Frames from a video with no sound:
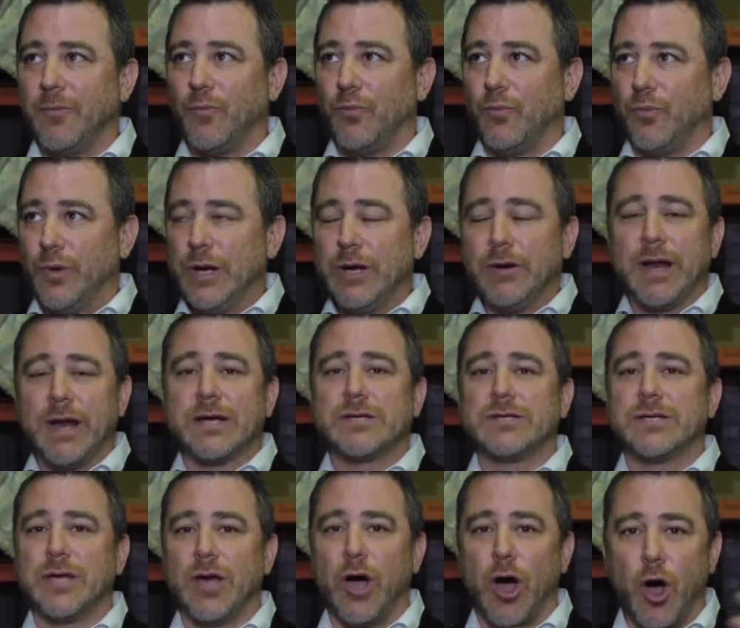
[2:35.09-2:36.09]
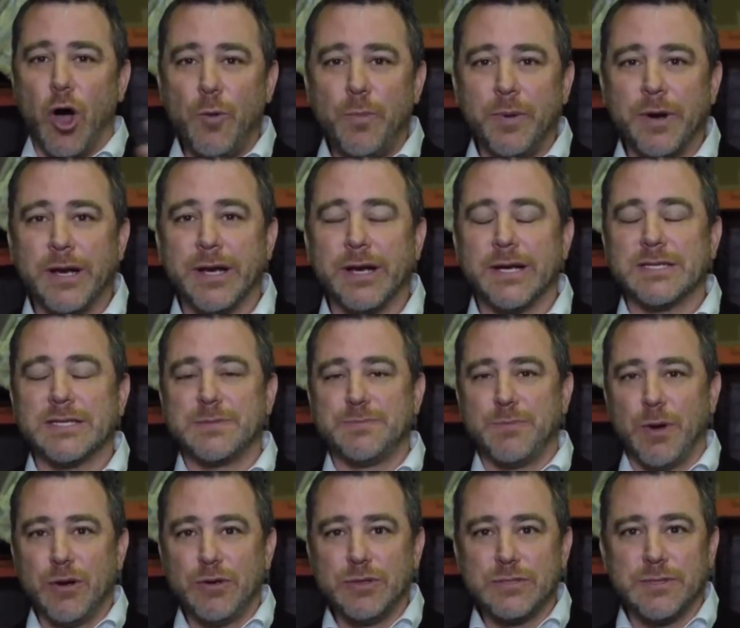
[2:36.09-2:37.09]
we don't actually open and
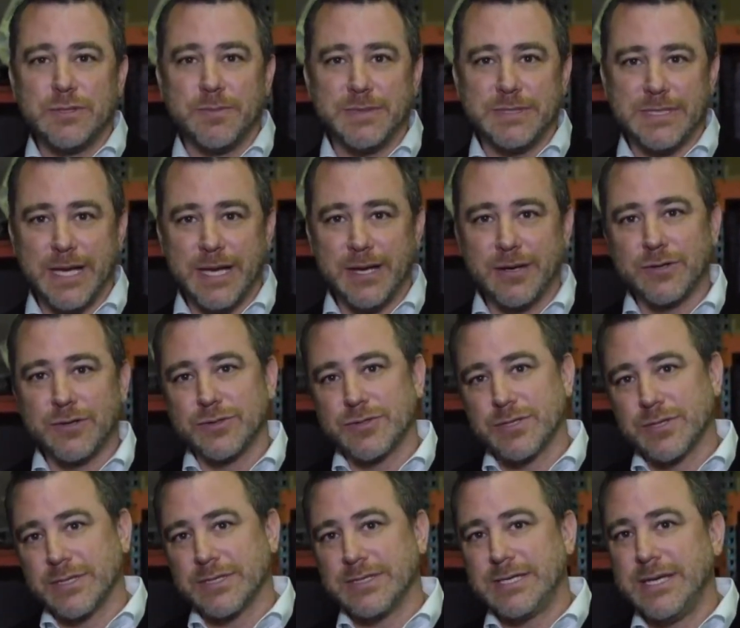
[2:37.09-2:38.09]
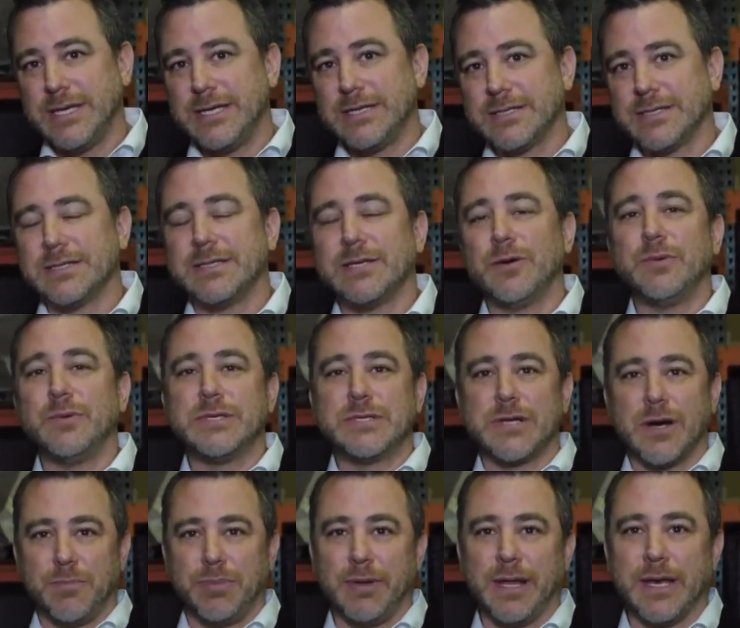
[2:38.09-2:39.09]
expose the botanicals of the teas until we
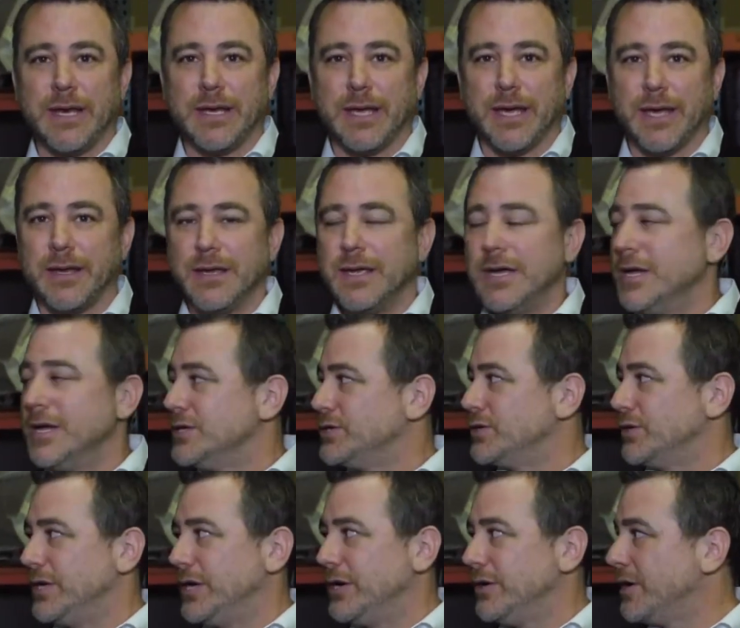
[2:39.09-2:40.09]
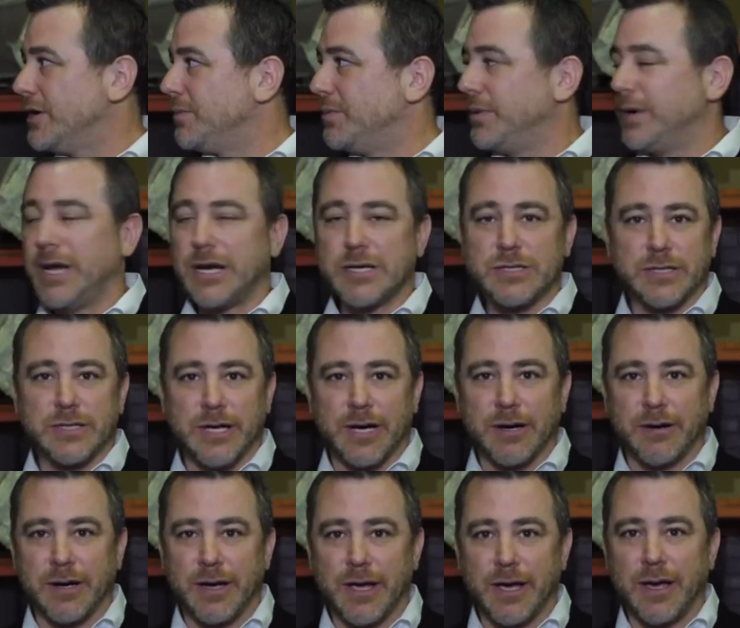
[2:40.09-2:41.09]
start blending it. So here in our production
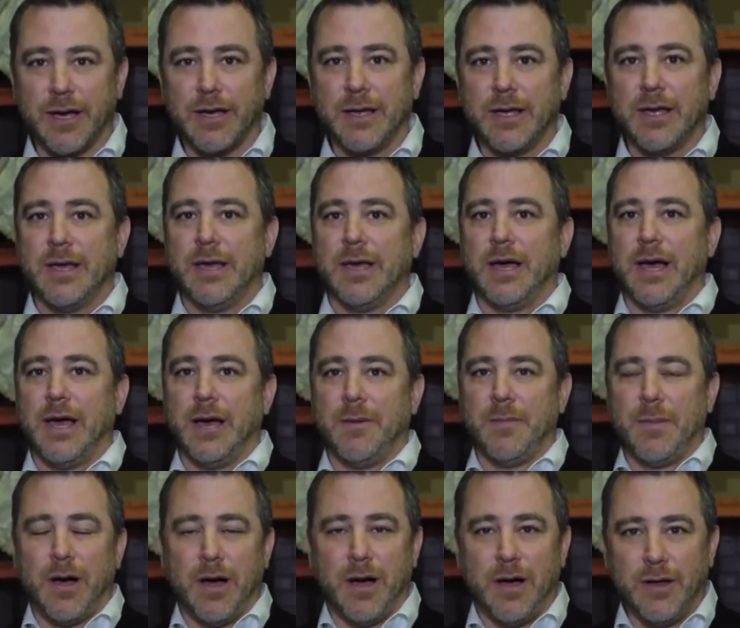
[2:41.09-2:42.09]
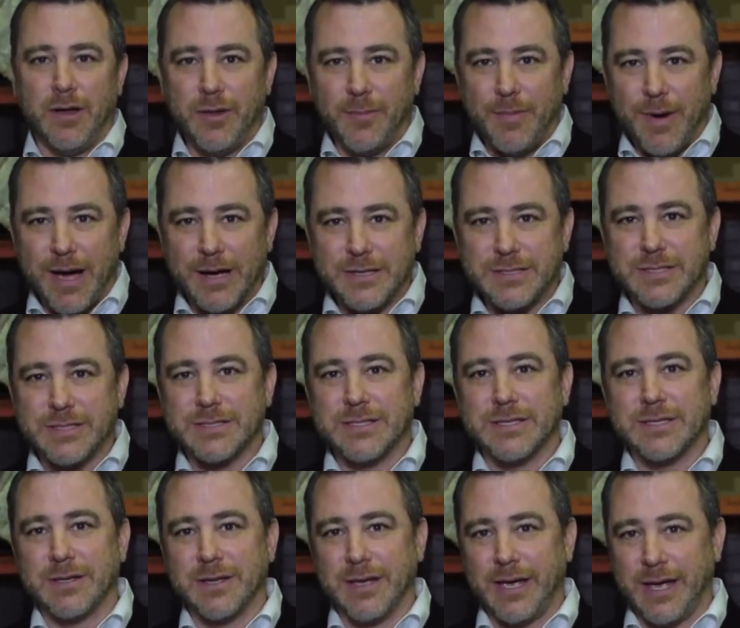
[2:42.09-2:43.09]
area, all the boxes
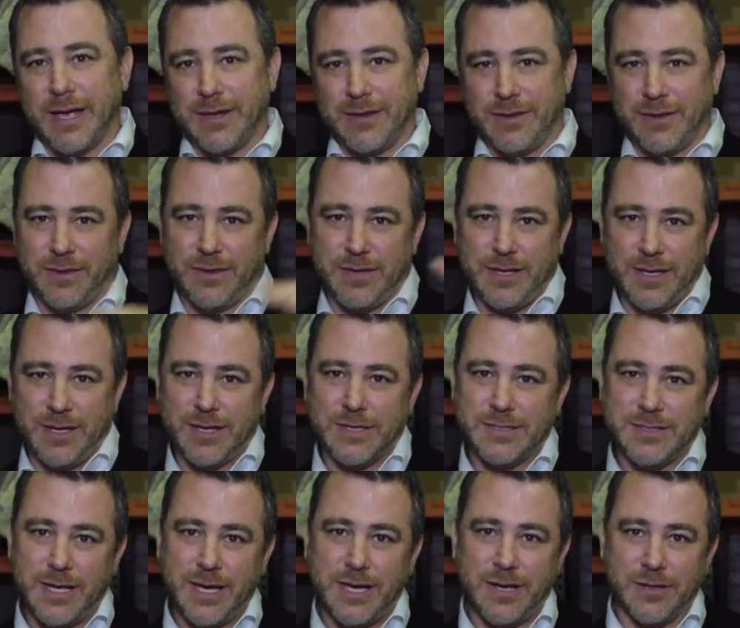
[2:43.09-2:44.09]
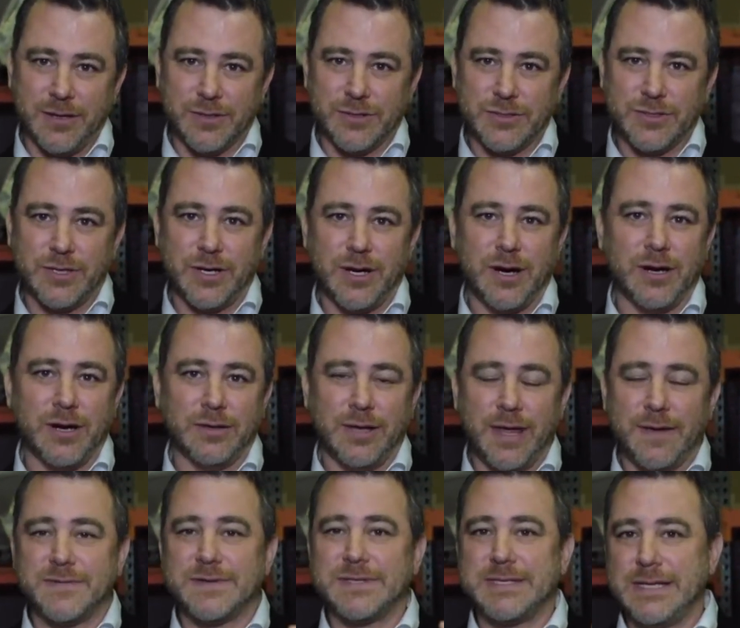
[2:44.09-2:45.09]
and the containers are
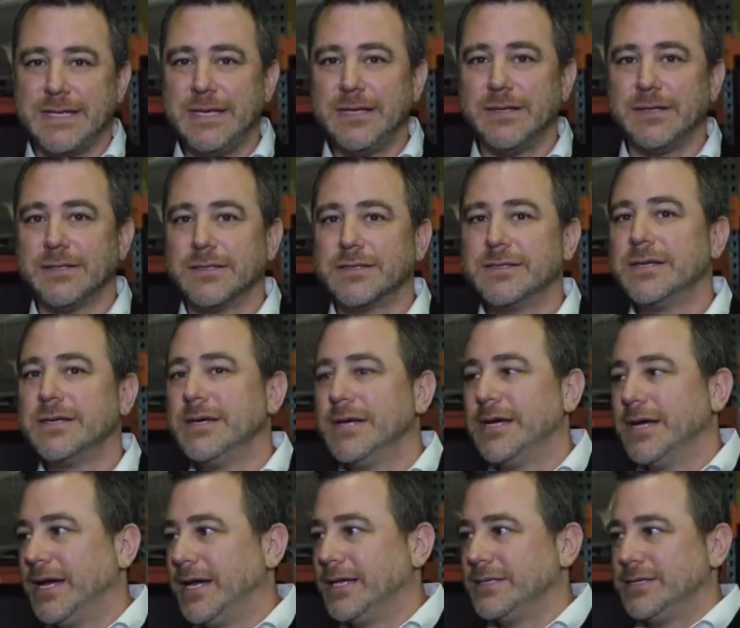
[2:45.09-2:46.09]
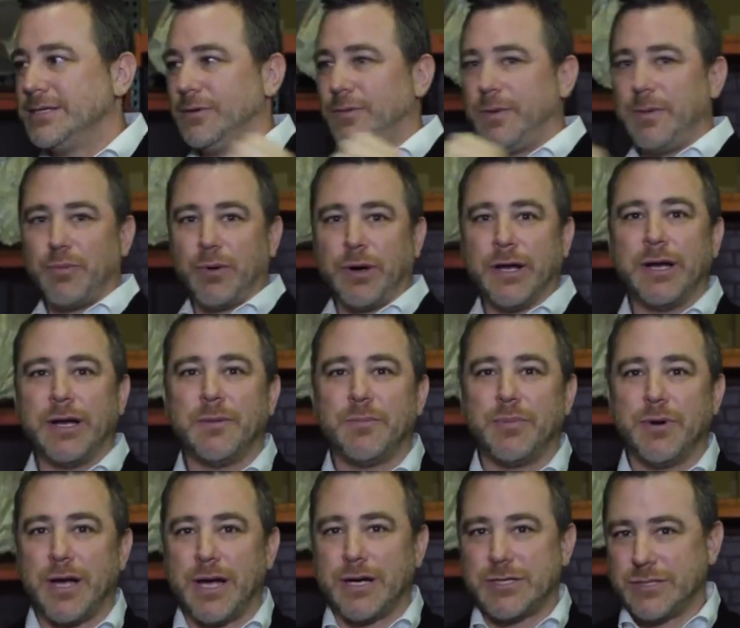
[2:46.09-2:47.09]
left sealed until we bring it in
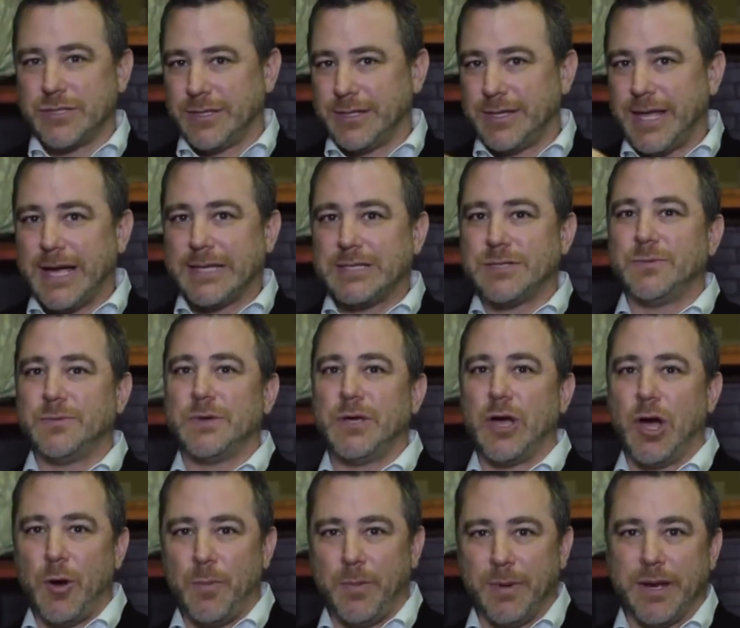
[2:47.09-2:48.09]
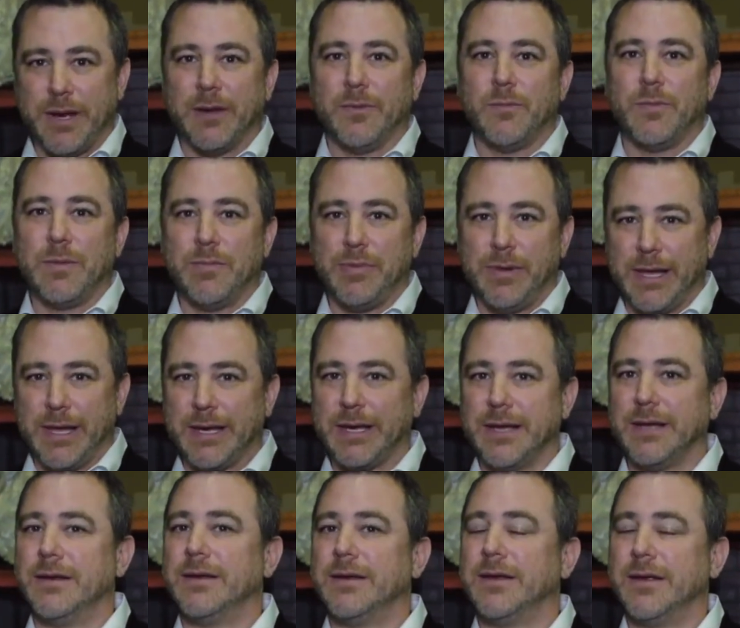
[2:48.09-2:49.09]
production. That's when we open it, we blend
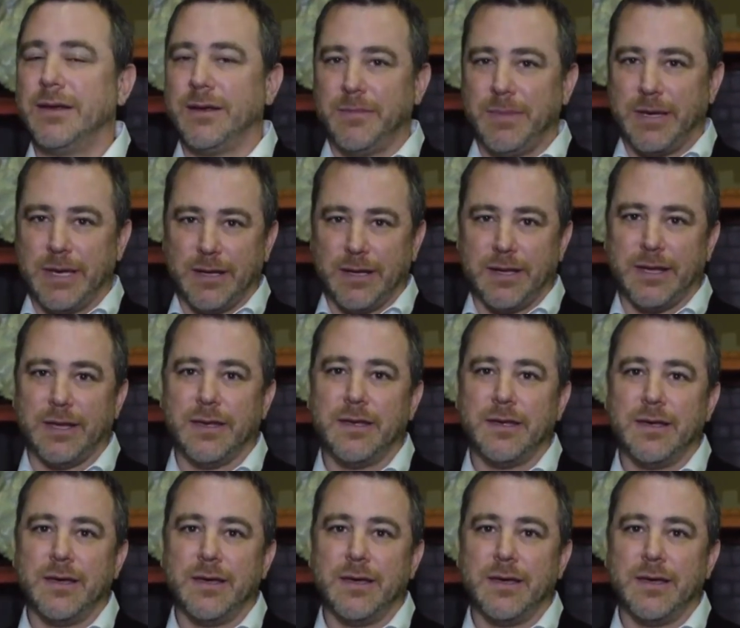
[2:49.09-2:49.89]
it, and immediately